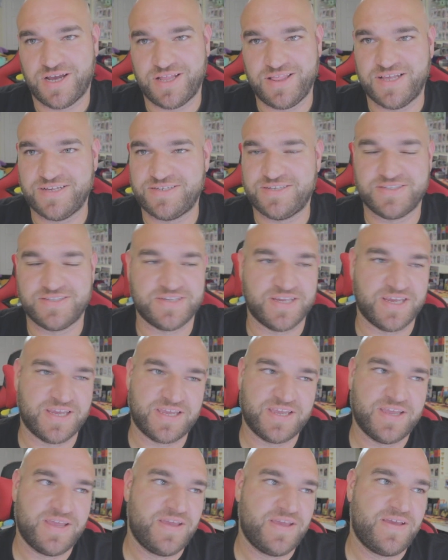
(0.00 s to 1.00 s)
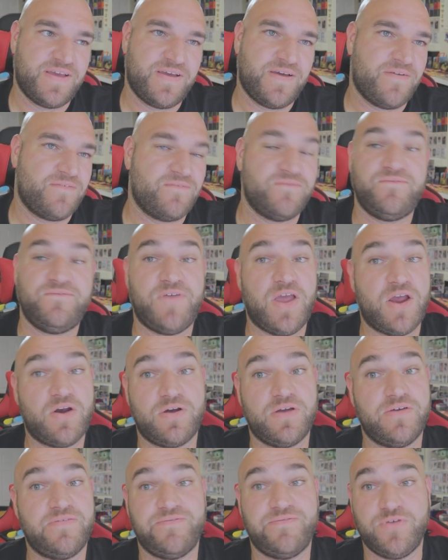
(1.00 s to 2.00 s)
unless it's like
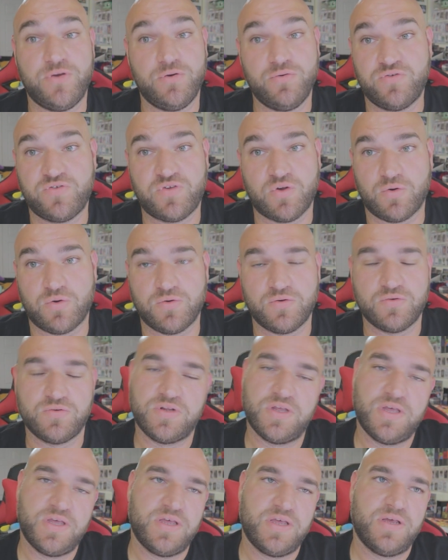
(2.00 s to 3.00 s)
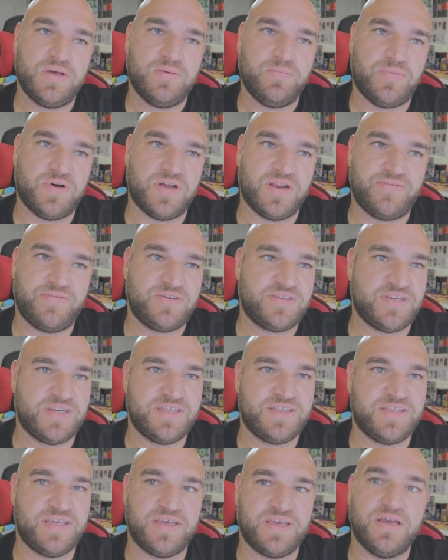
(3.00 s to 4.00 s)
very few sold, but if there's
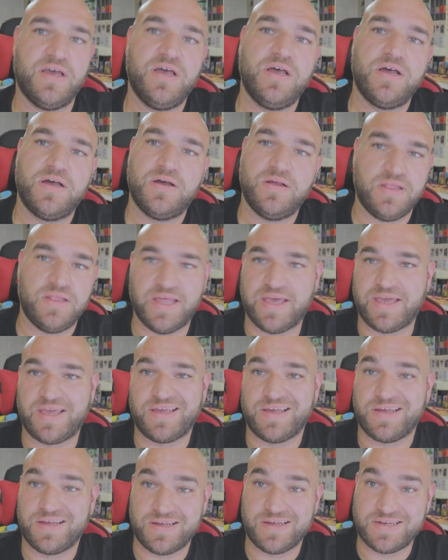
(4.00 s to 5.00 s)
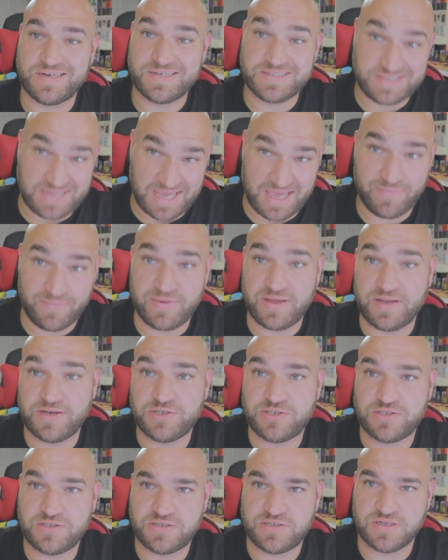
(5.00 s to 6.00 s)
anything like
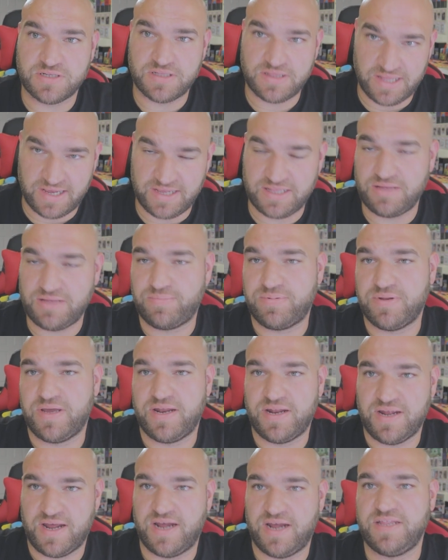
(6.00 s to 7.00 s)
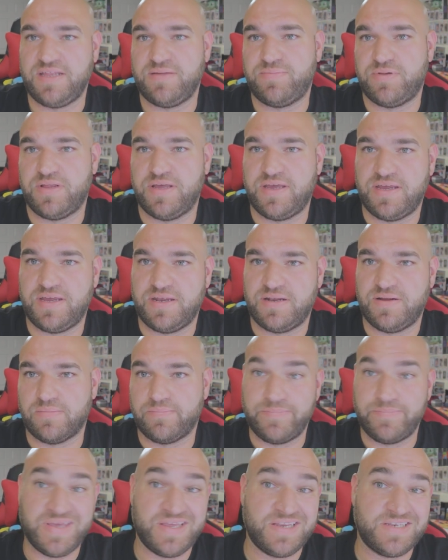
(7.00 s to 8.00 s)
damaged, lightly played, highly played,
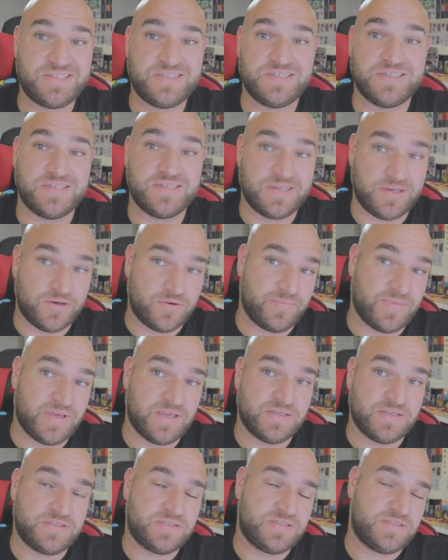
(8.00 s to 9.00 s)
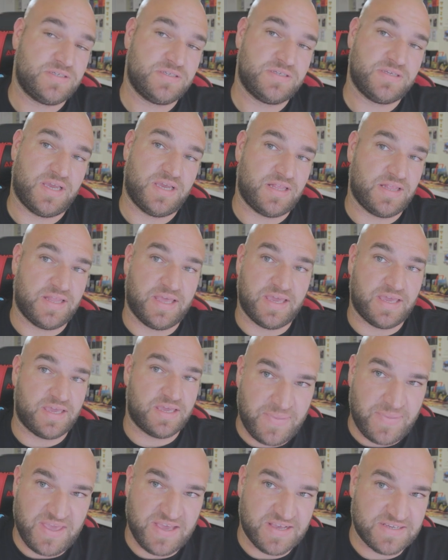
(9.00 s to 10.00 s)
mint, near mint, and
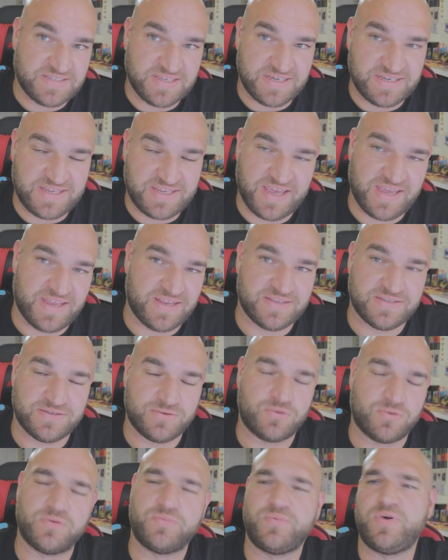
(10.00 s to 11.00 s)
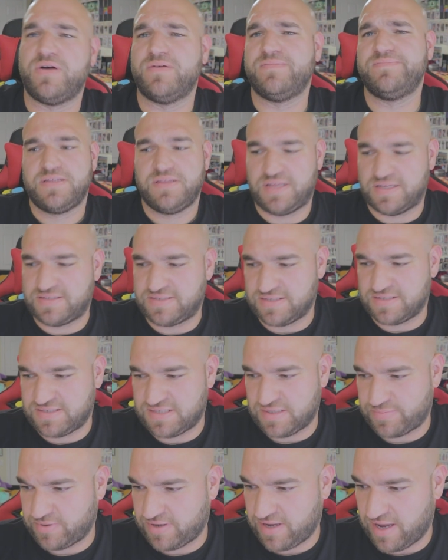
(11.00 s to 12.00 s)
like PSA 10, or well, that's in a
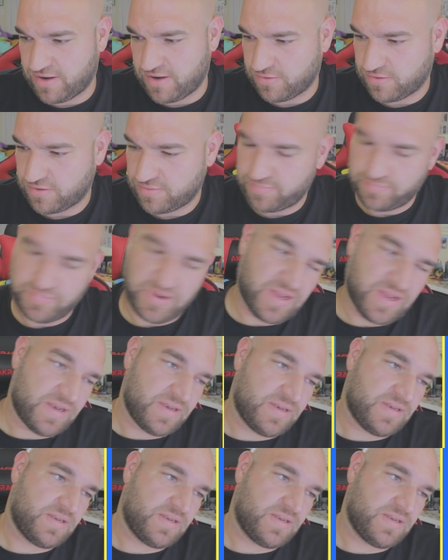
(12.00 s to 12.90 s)
separate category. But